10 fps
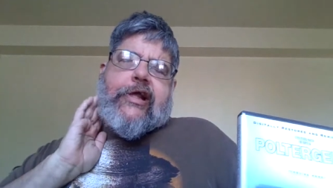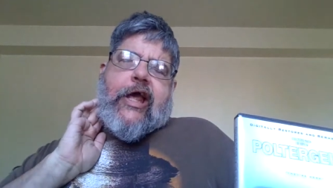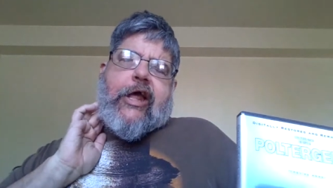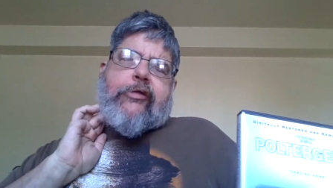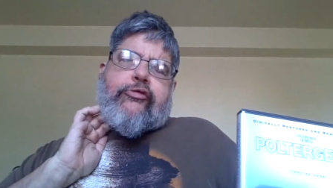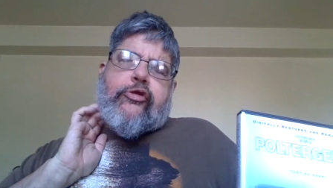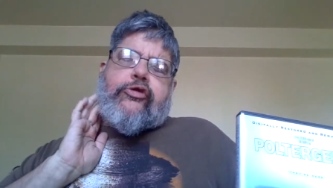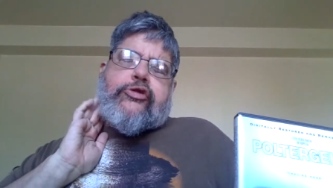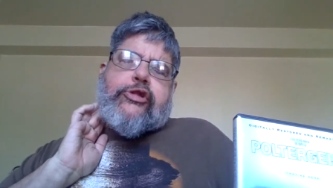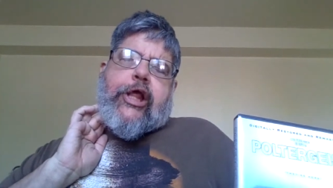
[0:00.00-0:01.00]
has,
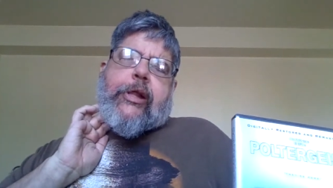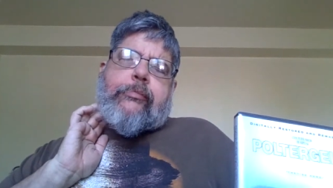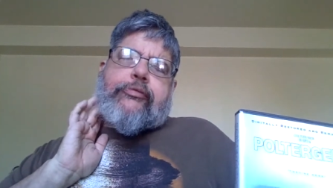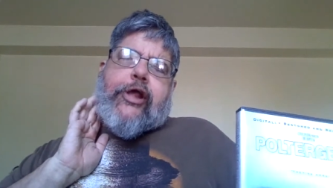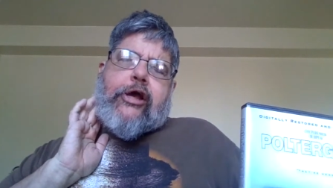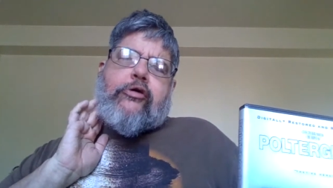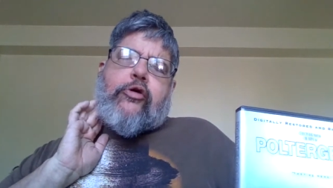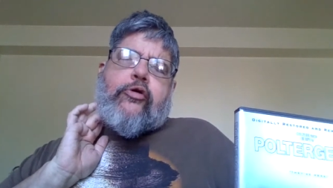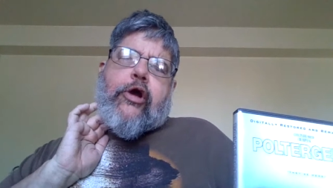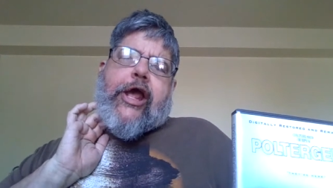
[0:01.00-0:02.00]
named
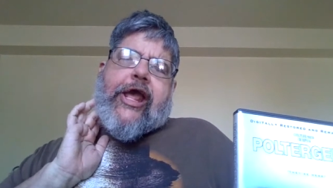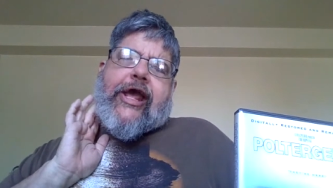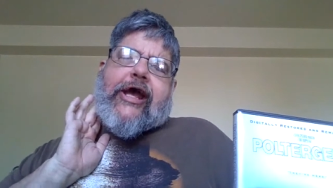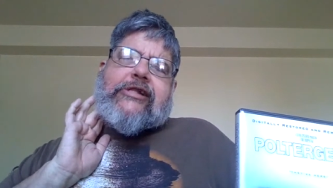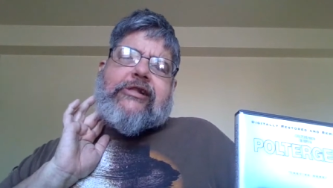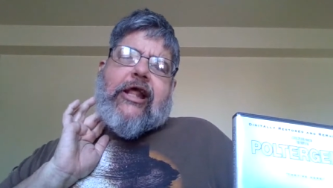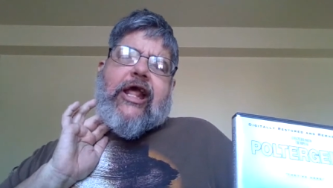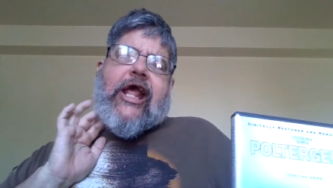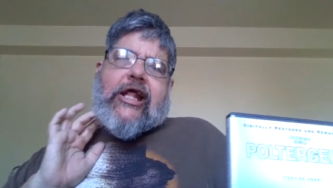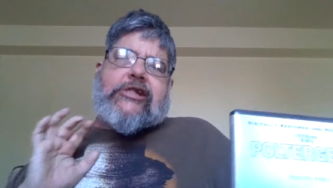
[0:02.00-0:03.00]
Carol Ann,
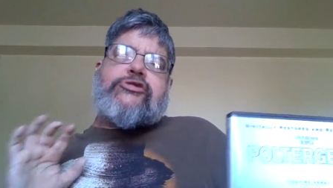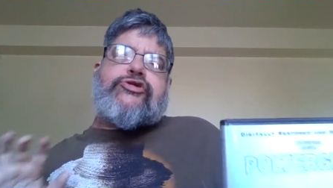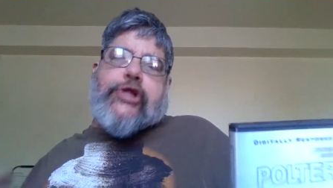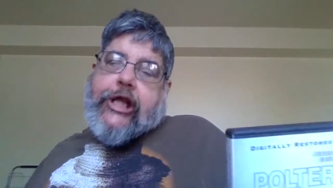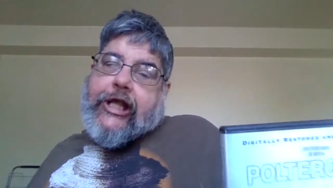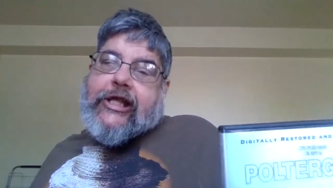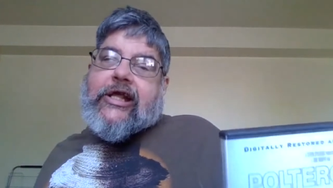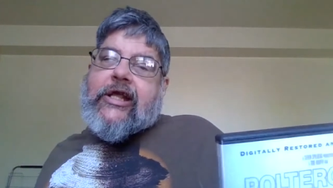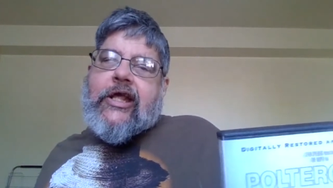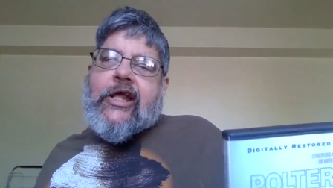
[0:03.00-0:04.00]
and
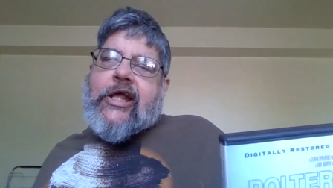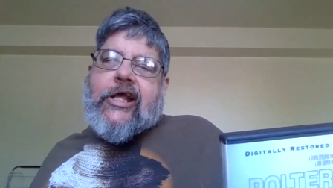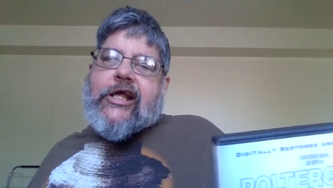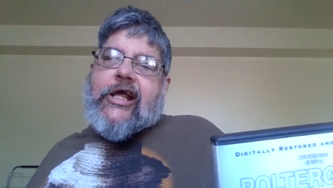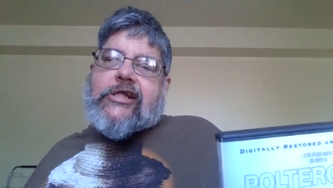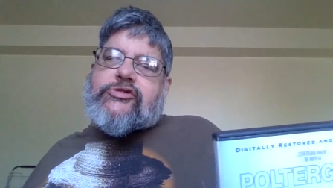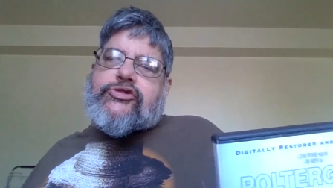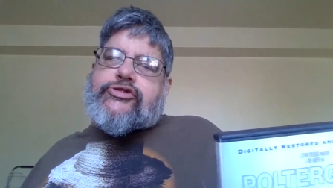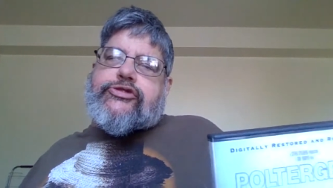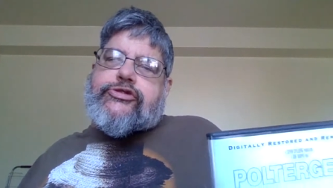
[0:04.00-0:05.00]
she
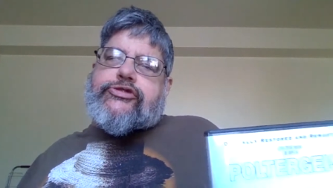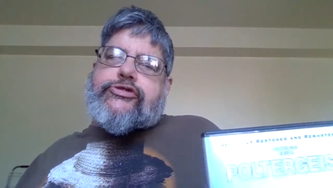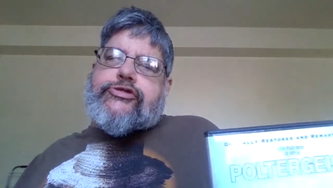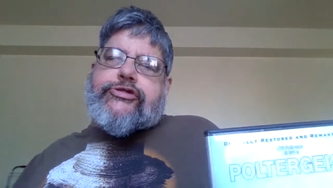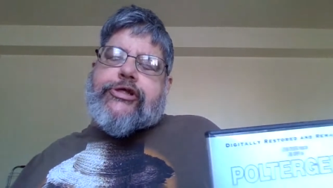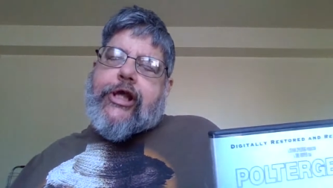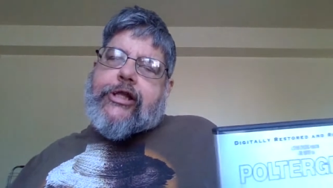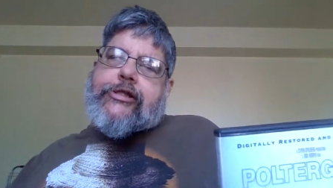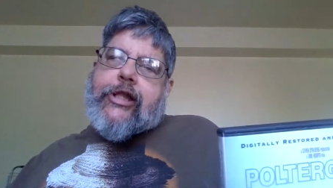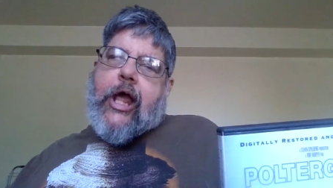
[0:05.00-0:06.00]
gets
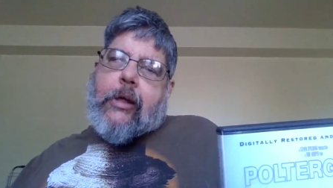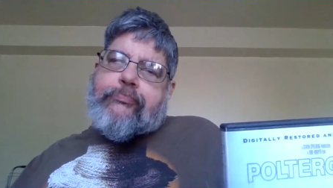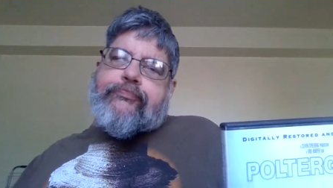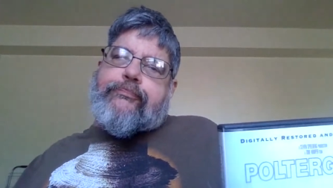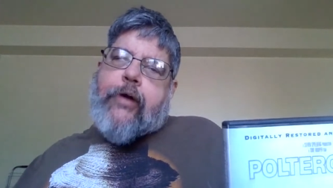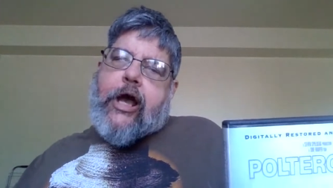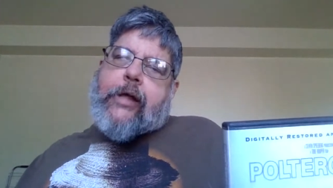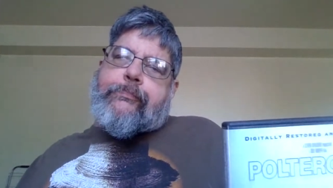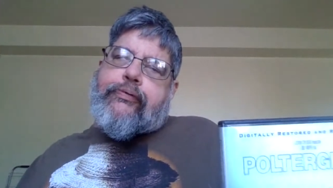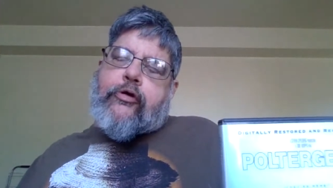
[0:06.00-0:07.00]
kidnapped
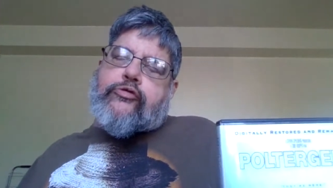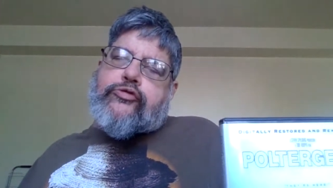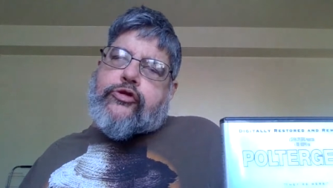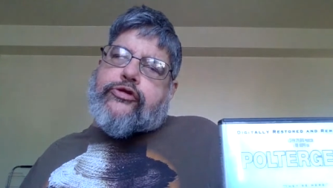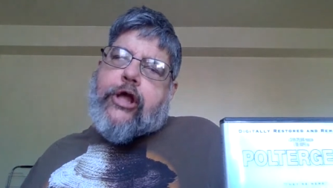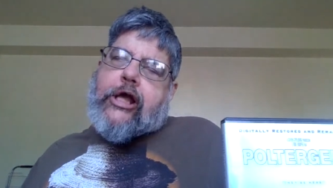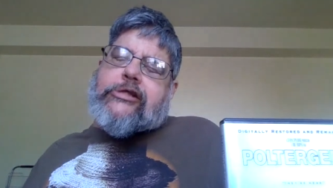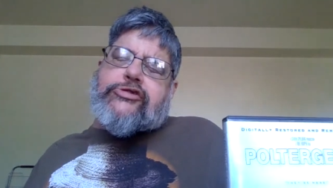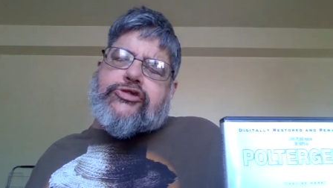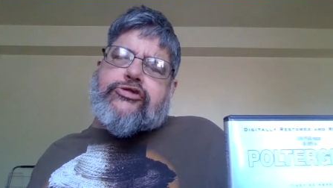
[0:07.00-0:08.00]
by poltergeist,